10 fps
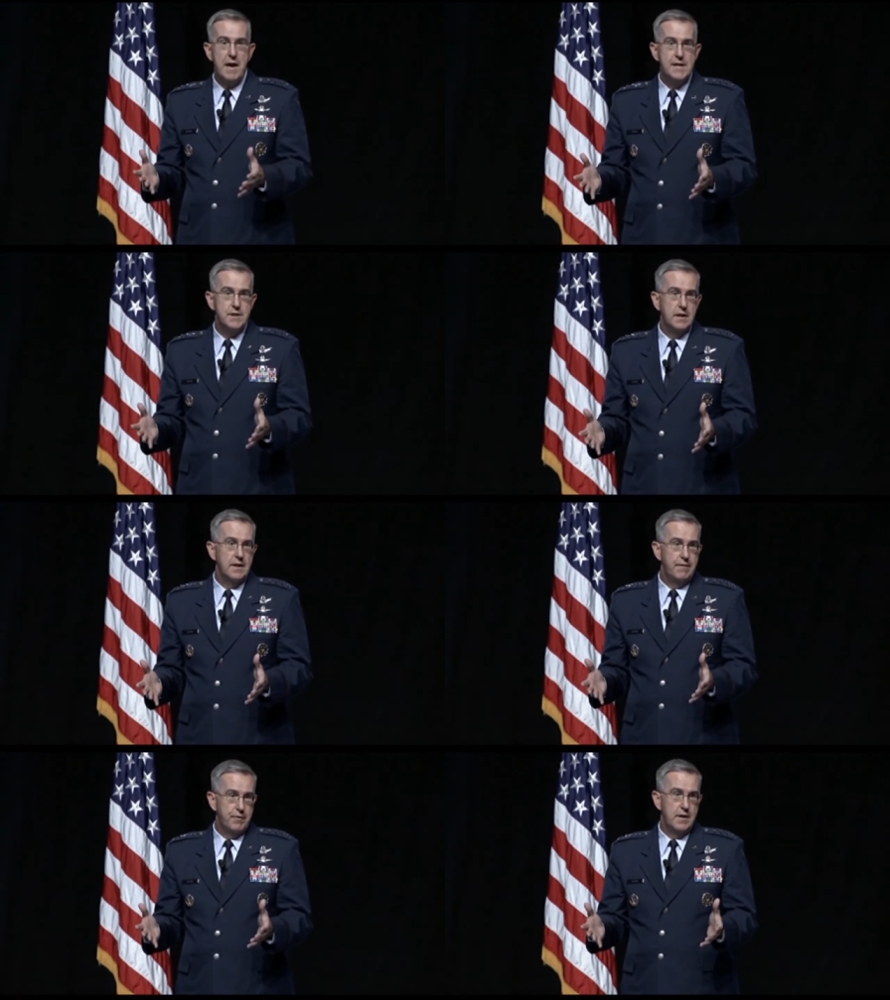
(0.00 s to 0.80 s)
to
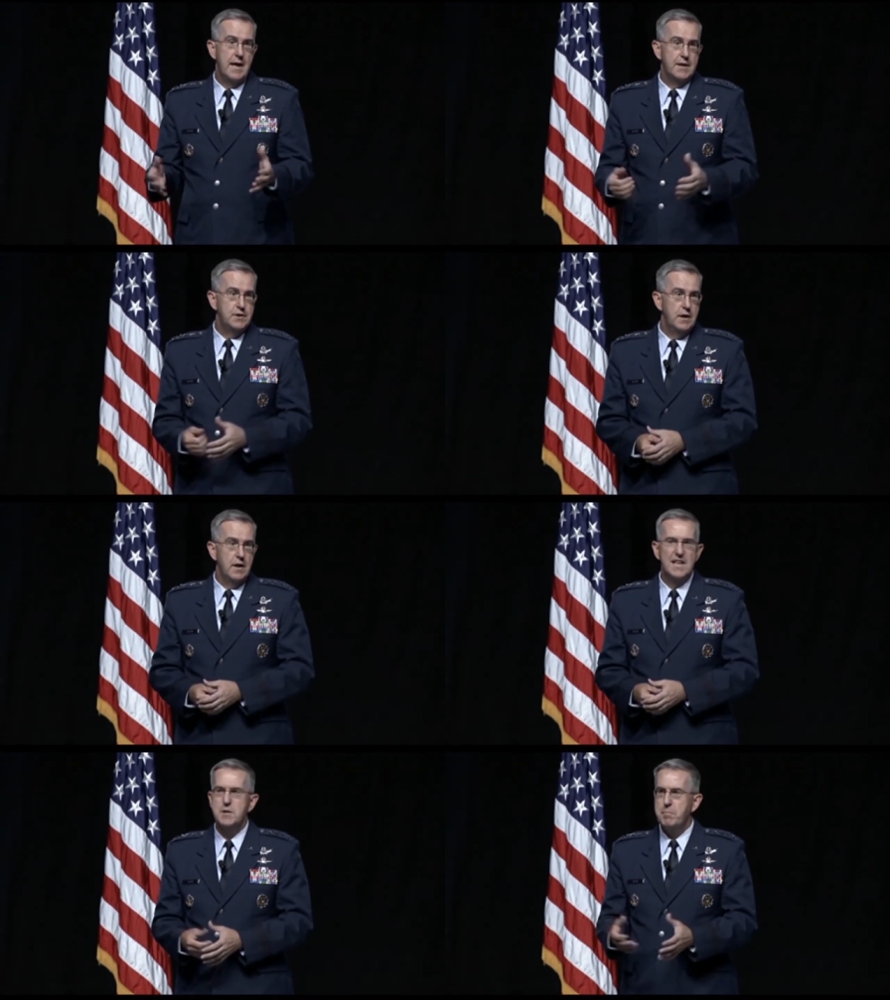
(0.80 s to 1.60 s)
basically, for the
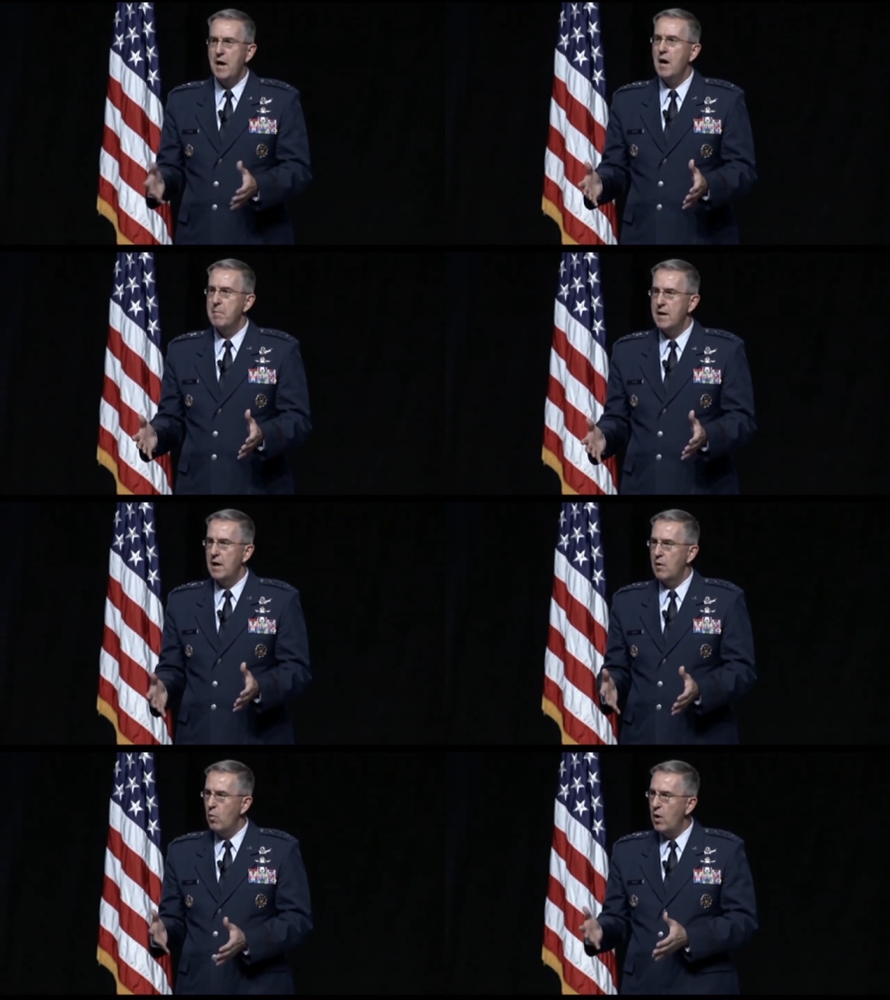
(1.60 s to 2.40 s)
next year,
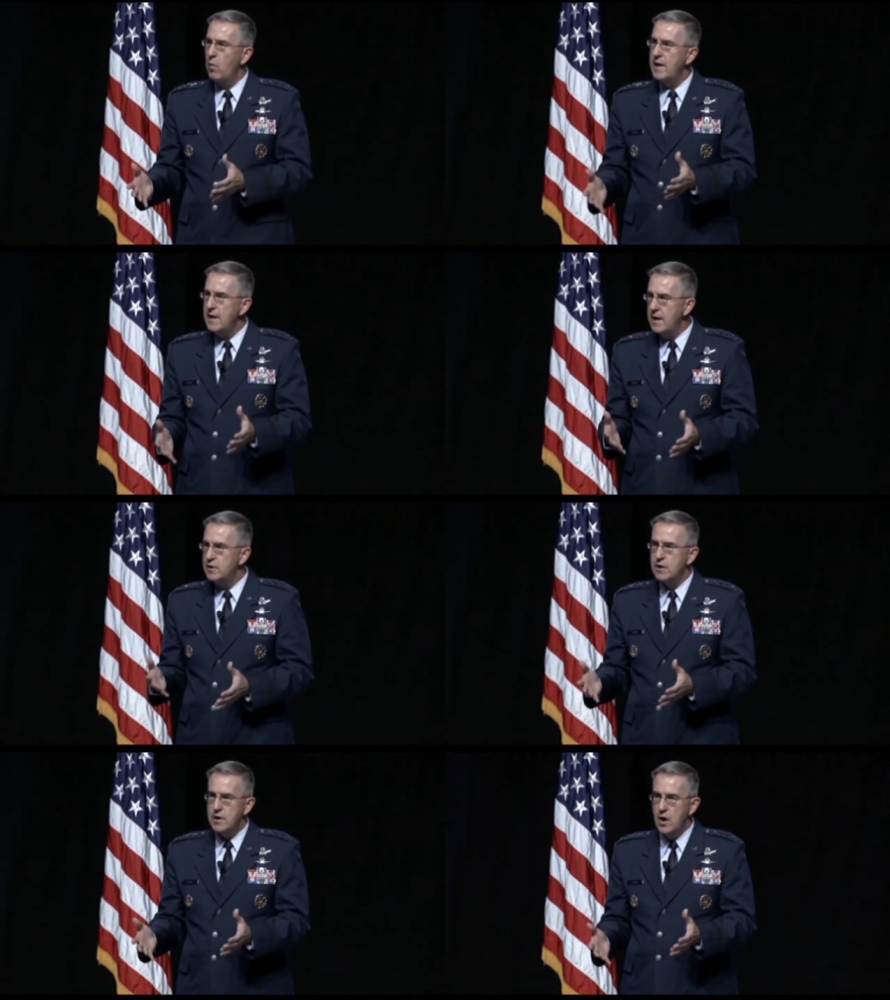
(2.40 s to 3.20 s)
experiment on what we
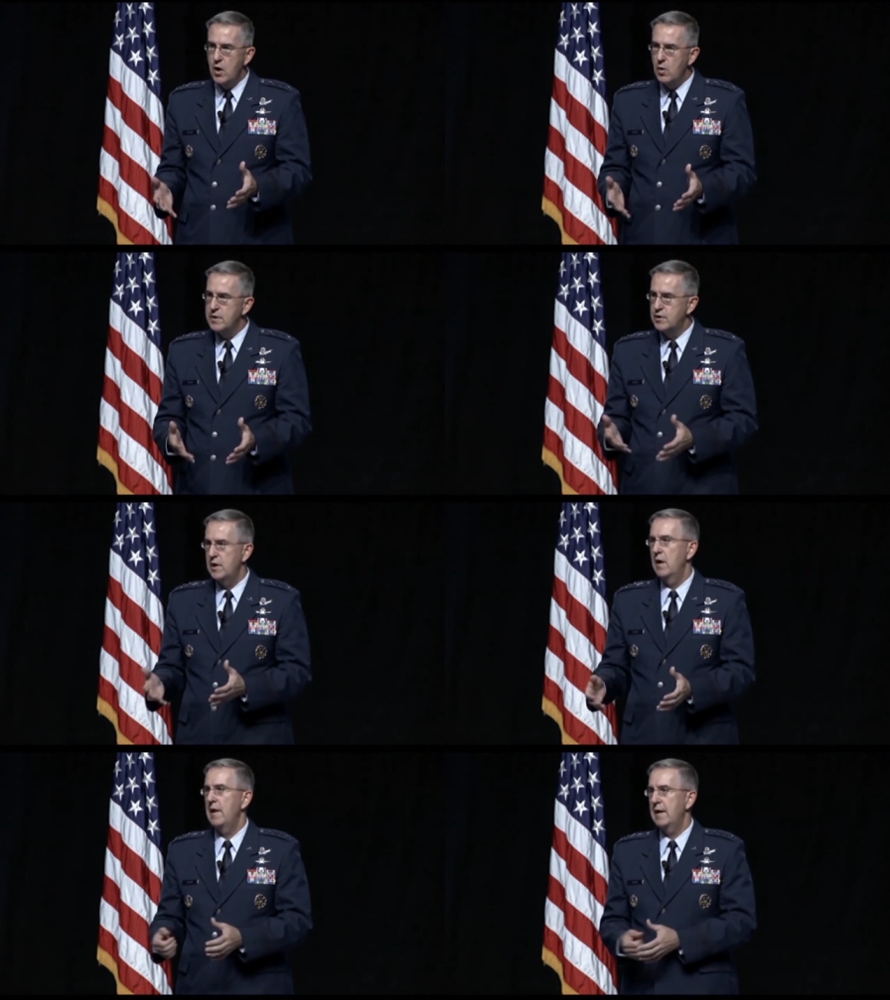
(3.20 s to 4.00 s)
need to know
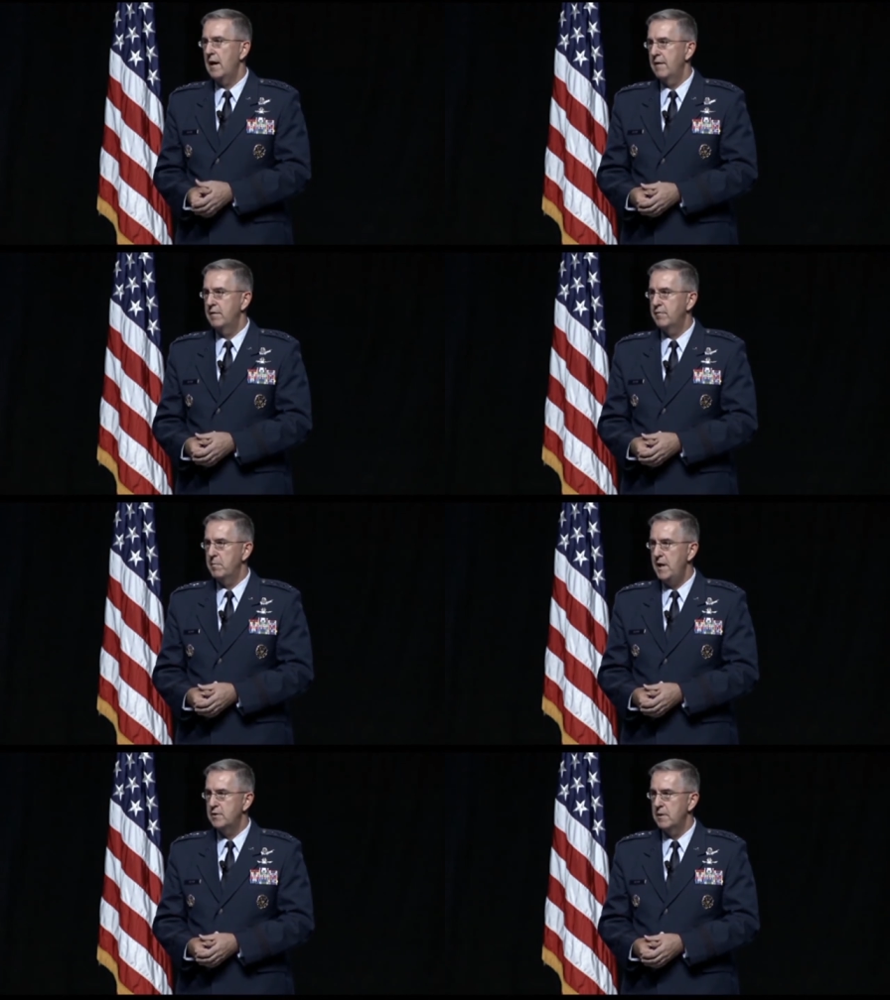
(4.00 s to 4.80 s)
to share that kind
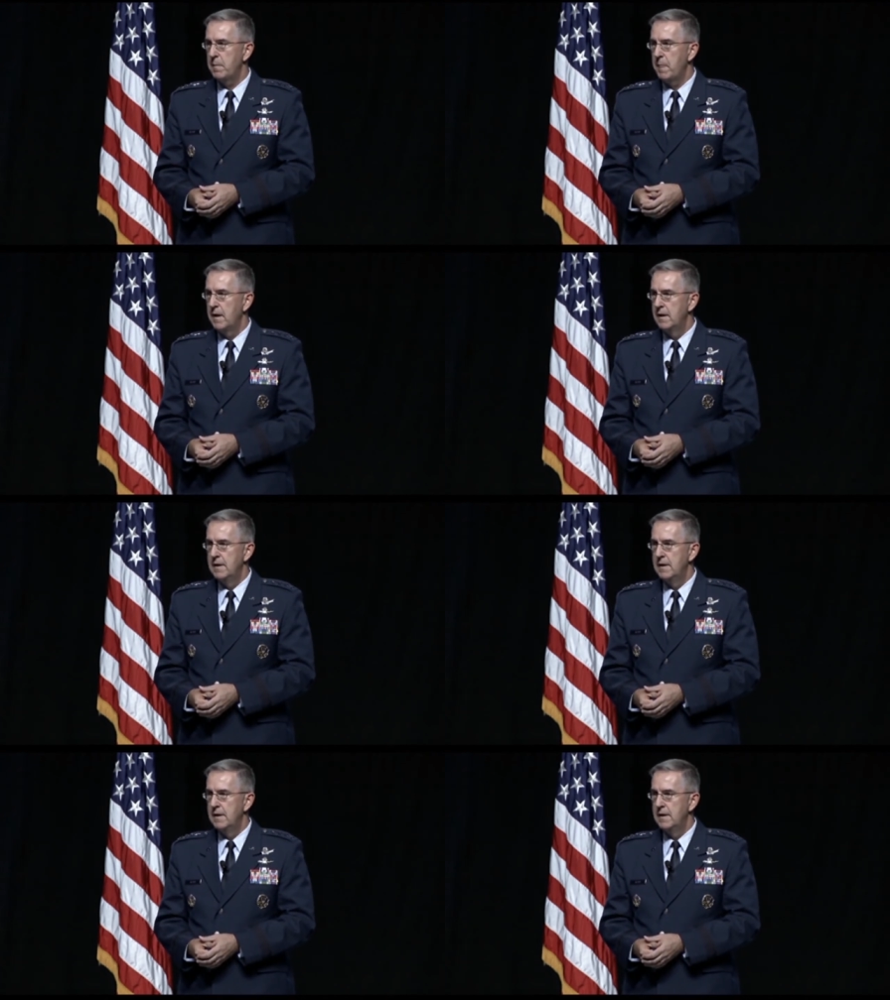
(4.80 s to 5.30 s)
of information.